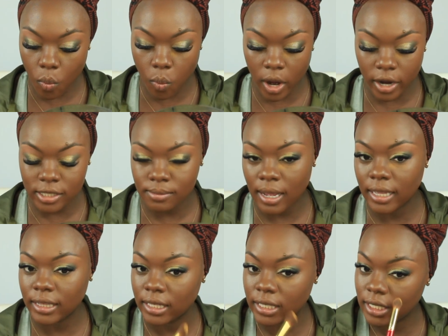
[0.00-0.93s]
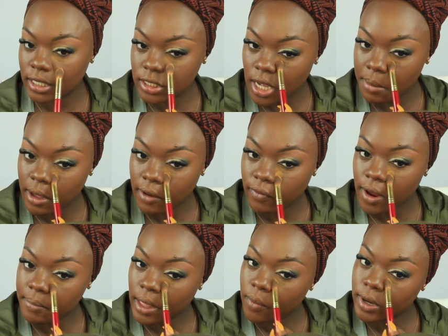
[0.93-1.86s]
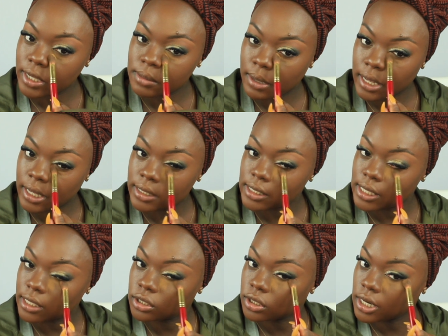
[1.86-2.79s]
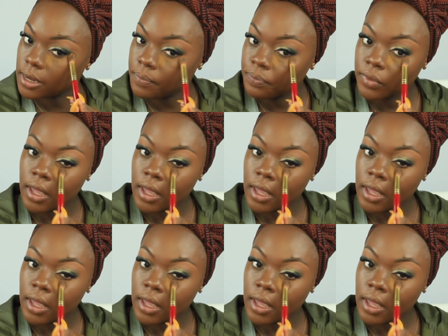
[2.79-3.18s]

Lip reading: where's my lineage coming from? Like, where's my ancestry?